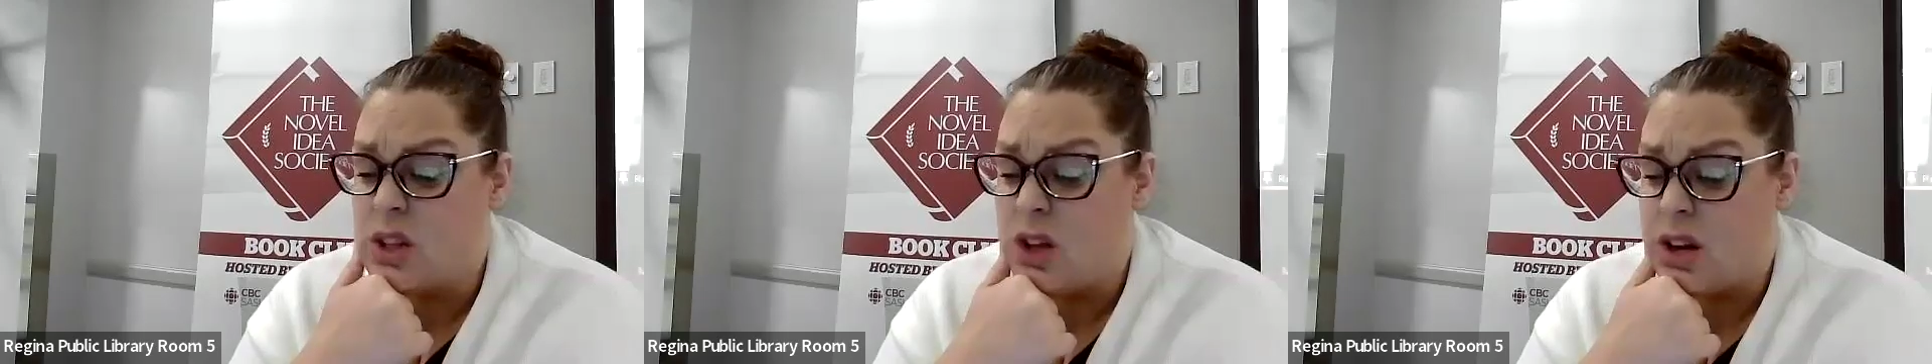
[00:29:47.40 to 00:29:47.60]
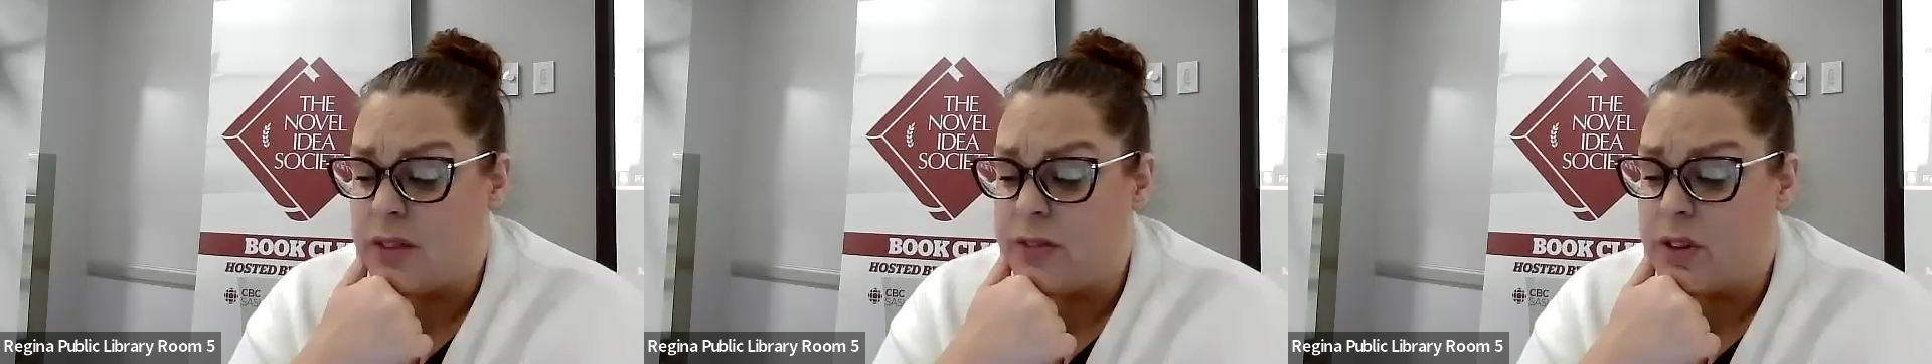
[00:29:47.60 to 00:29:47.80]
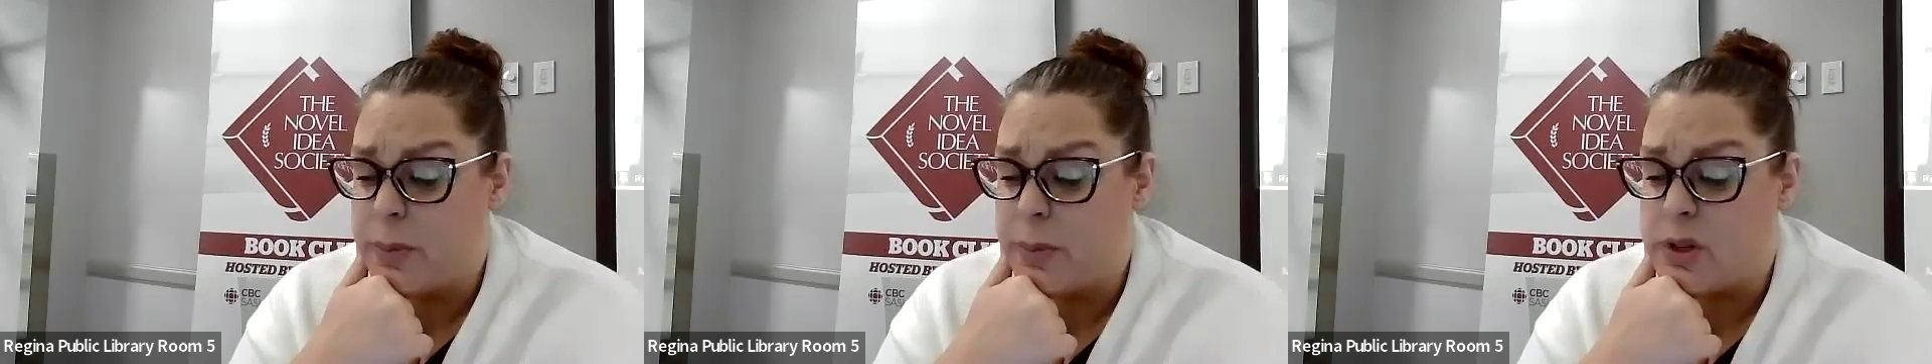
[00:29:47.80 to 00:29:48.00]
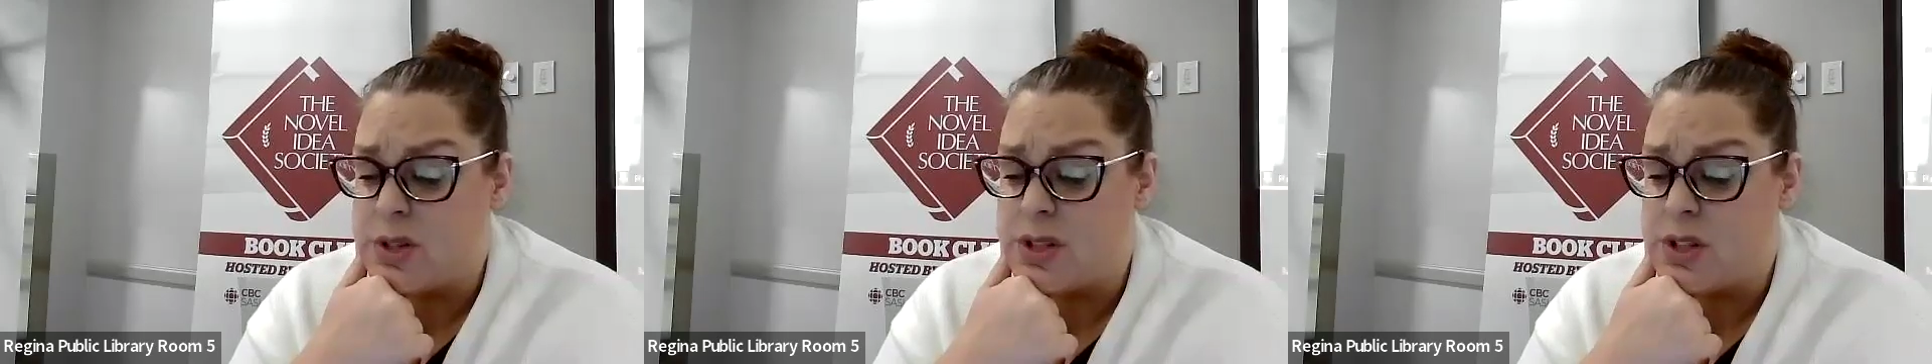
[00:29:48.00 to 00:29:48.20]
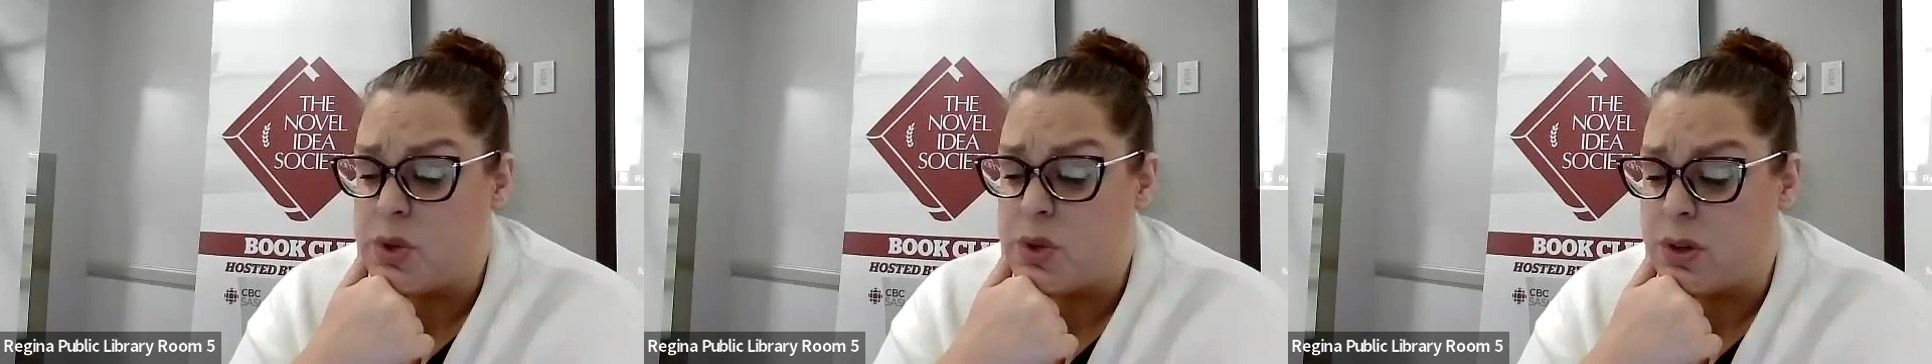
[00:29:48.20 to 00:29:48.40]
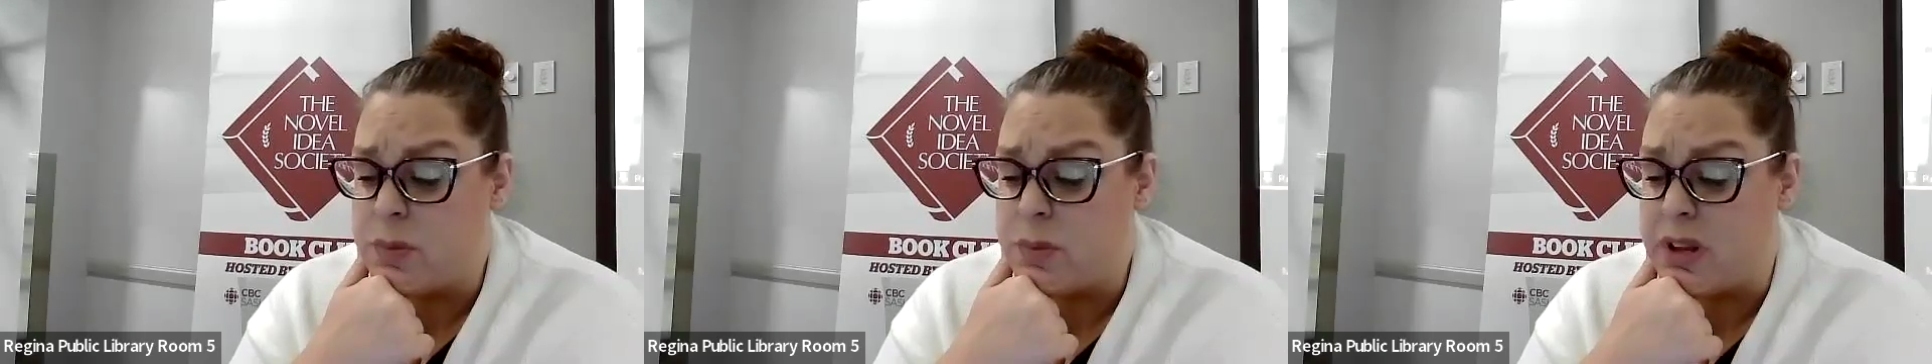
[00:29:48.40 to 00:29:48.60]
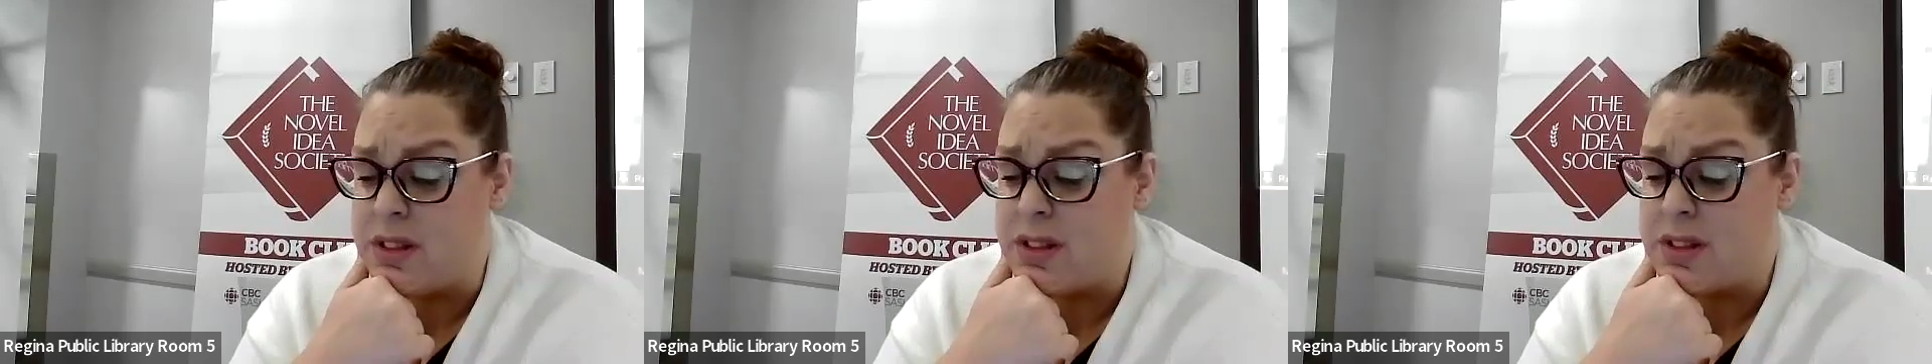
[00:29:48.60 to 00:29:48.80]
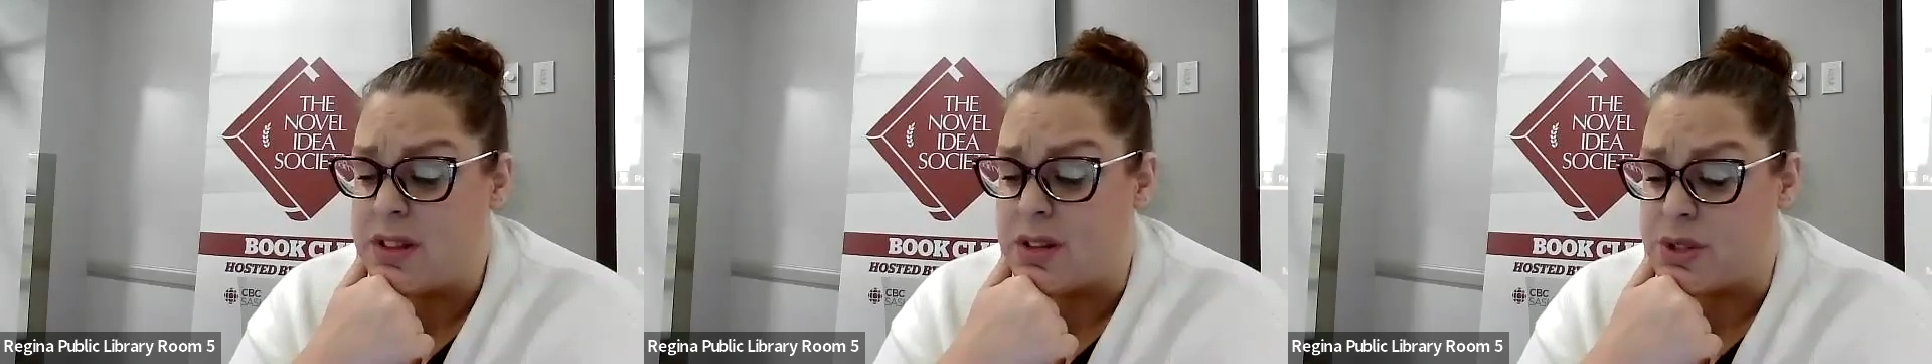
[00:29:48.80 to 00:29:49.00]
a lot for a person to admit
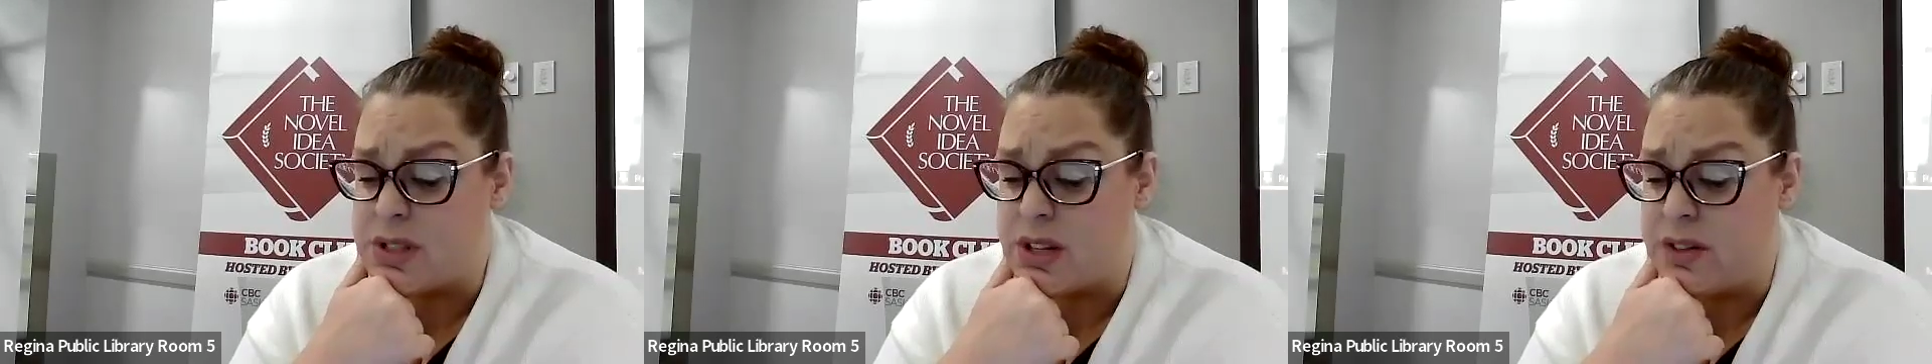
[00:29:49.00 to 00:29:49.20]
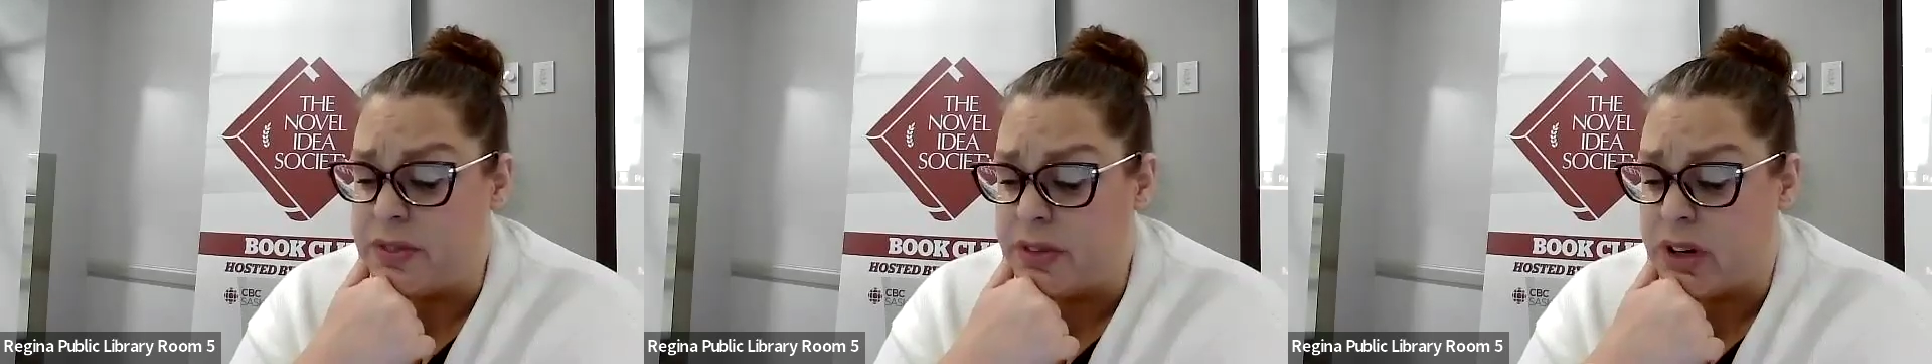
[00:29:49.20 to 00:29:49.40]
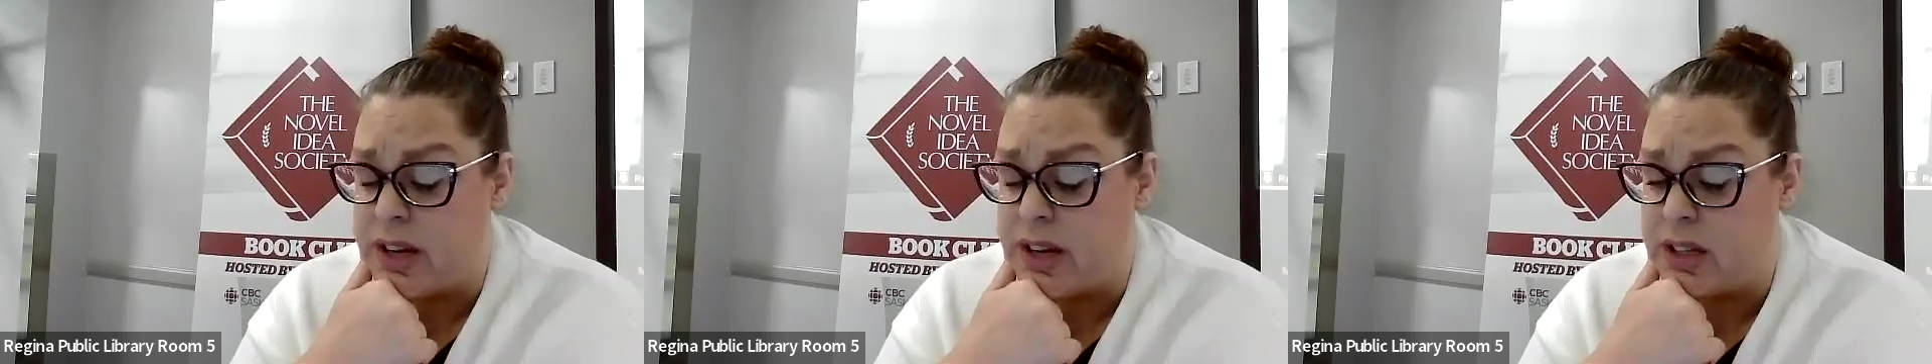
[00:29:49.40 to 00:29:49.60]
that they're suffering.